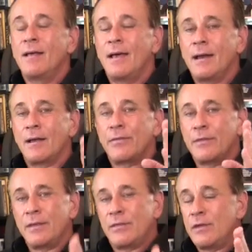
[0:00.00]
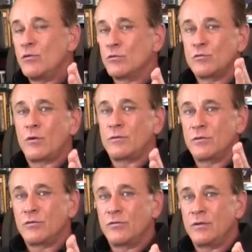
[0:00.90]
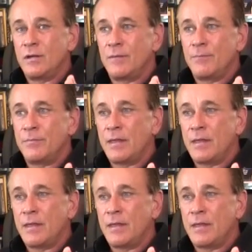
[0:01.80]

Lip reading: and I think you'll start to see